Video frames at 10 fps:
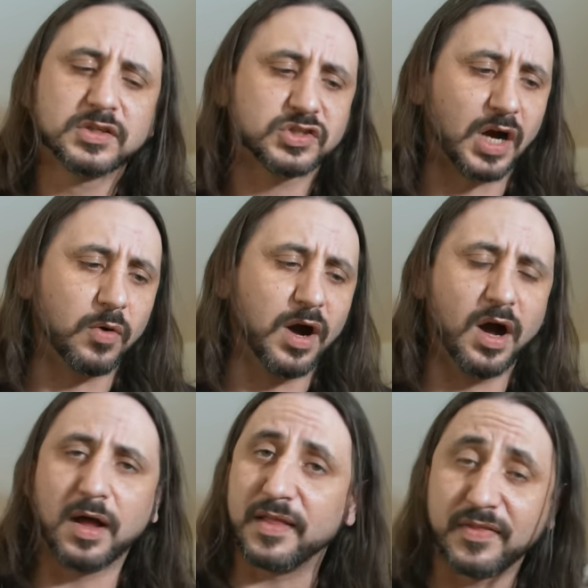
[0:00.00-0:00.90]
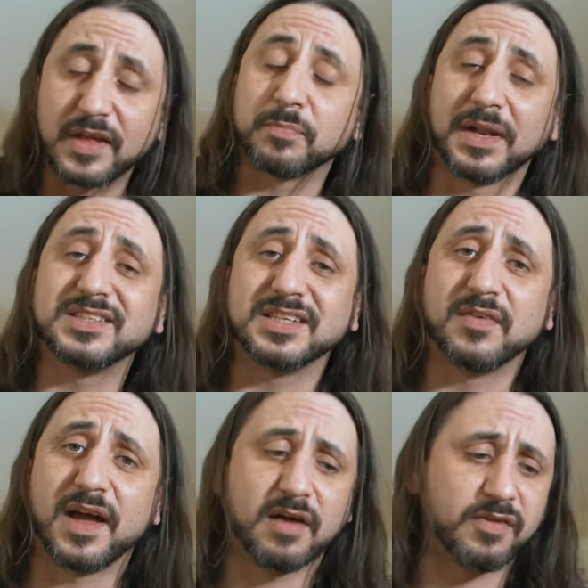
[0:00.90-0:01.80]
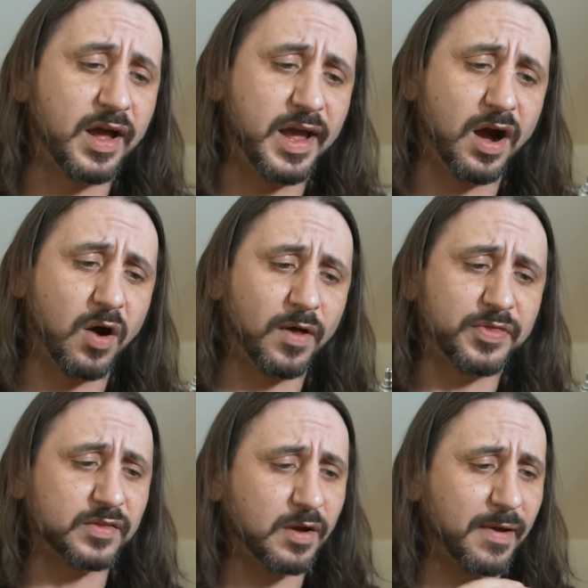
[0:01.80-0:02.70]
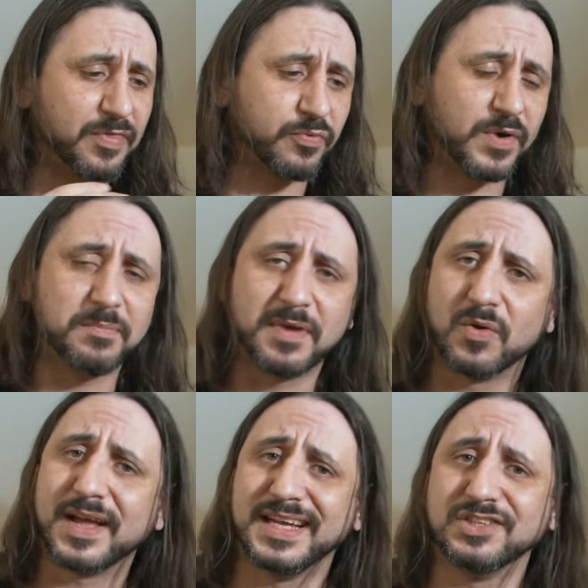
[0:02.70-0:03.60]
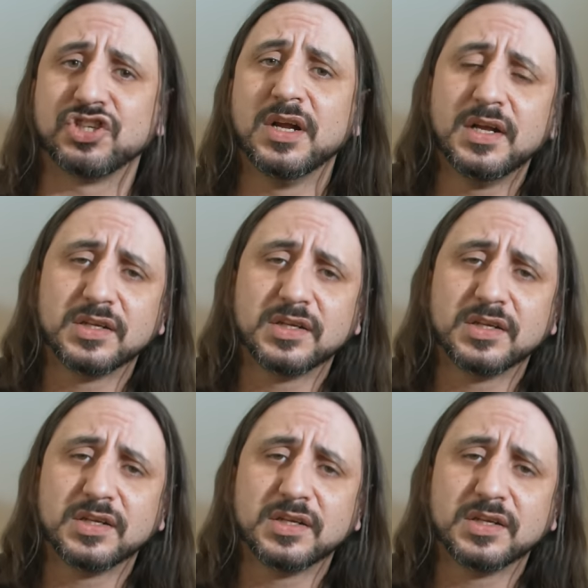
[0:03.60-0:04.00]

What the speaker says: So, and there's plenty of air hole. I think they're about 3 mil each.